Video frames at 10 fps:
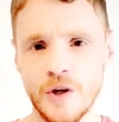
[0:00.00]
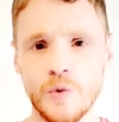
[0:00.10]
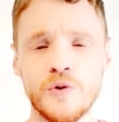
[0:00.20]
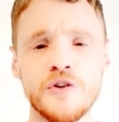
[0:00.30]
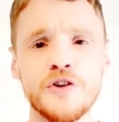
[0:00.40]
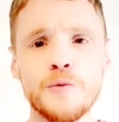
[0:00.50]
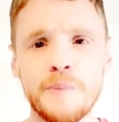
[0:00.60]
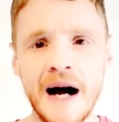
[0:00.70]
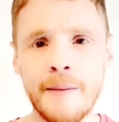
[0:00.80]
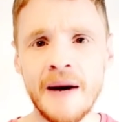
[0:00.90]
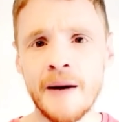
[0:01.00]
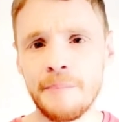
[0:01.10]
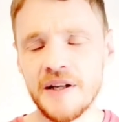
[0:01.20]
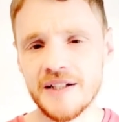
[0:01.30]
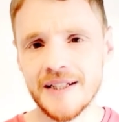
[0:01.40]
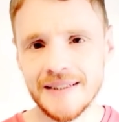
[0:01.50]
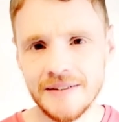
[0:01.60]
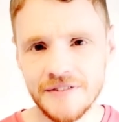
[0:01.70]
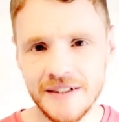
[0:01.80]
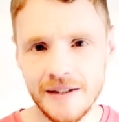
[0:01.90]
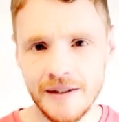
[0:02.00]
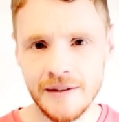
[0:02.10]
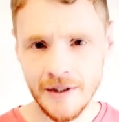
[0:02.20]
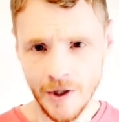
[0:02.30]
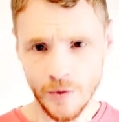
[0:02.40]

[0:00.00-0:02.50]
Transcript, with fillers: Will the new Batman be a kiddie fiddler?